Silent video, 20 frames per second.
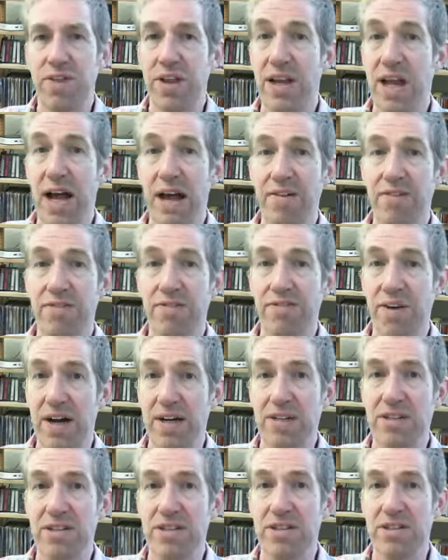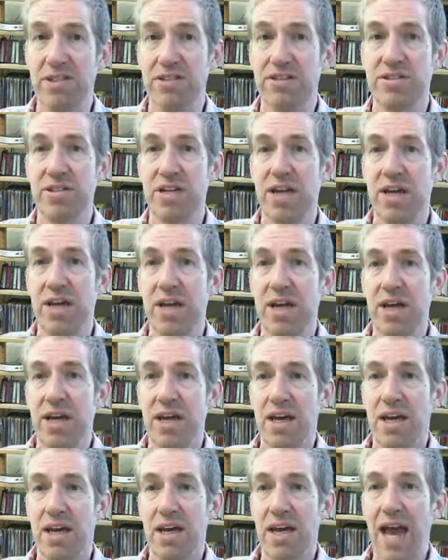the life functions
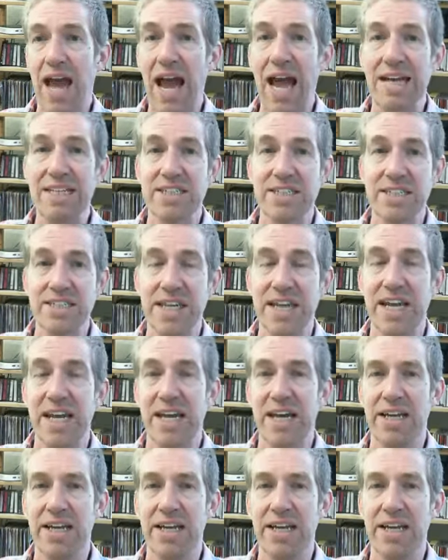at T.